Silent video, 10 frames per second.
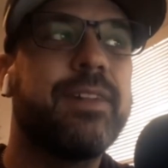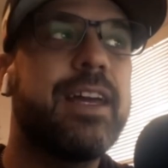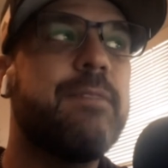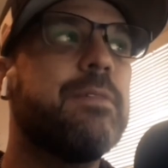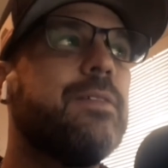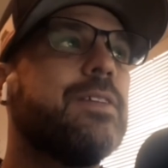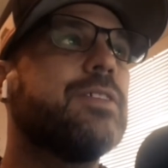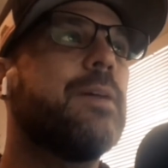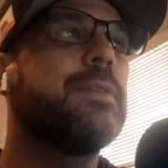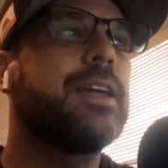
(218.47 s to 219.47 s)
Can't believe I
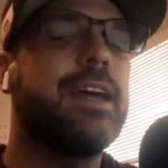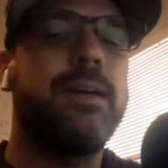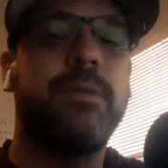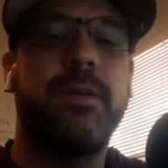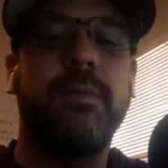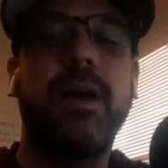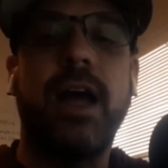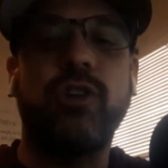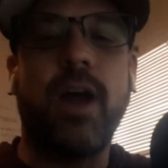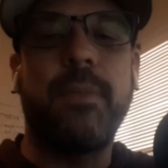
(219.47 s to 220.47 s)
dropped the camera.
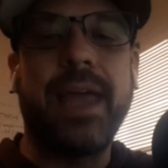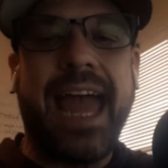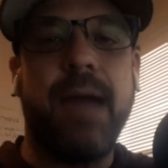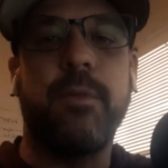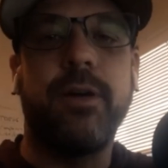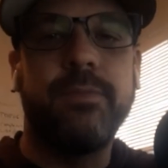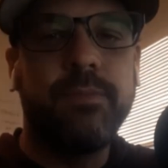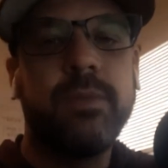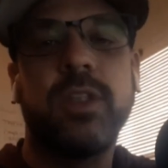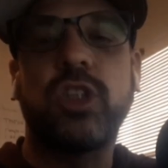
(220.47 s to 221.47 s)
I dropped the camera.
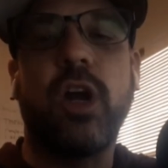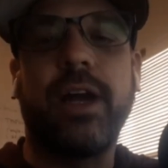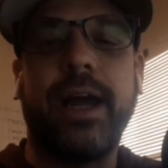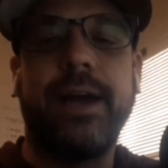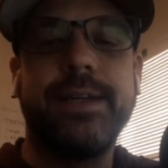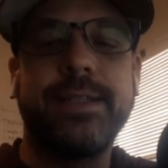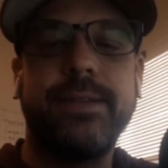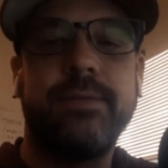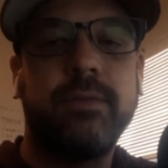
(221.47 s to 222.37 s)
Sorry, guys.